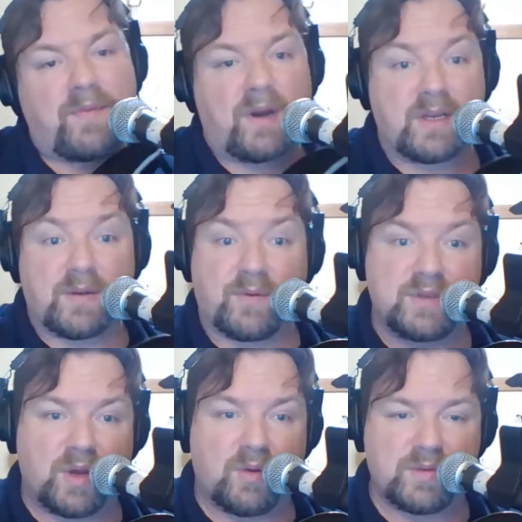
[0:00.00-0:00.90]
very
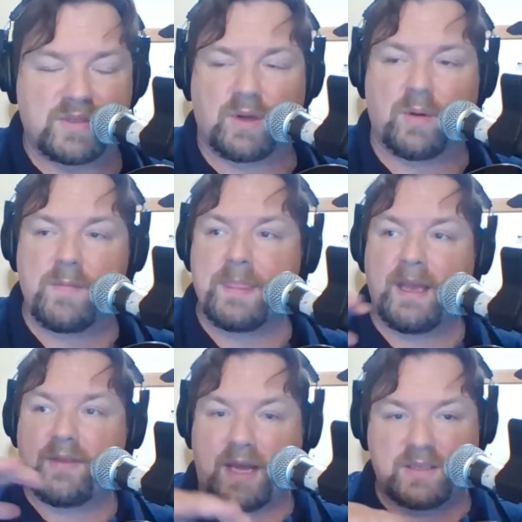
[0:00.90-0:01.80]
different tones. So
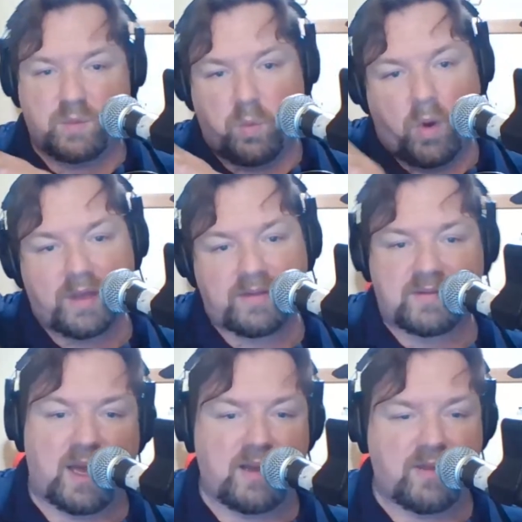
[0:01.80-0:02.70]
that's one
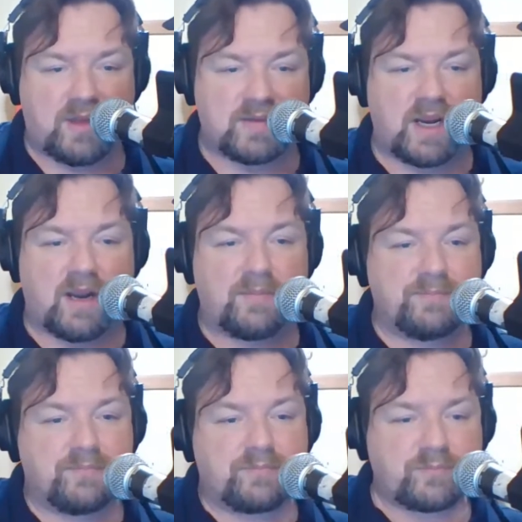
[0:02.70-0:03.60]
side of the guitar.
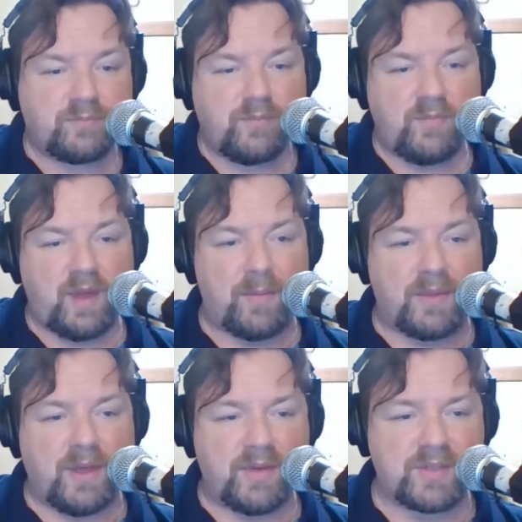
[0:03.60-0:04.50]

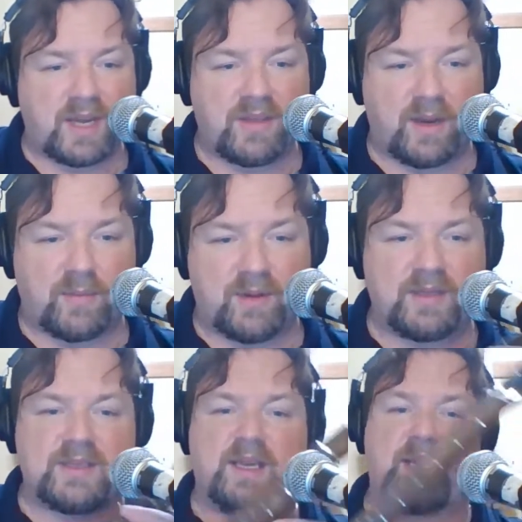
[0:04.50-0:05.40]
But the other side that I'm
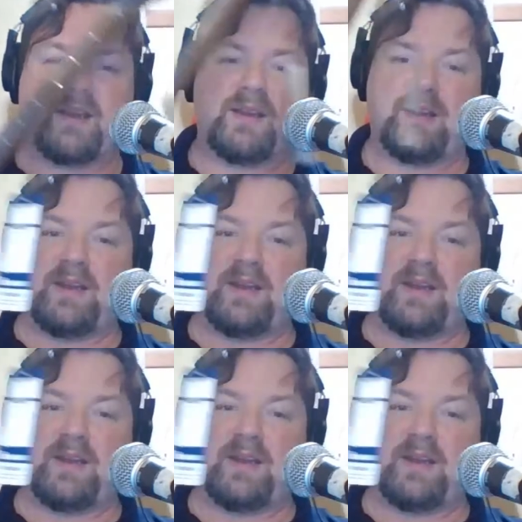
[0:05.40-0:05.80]
really digging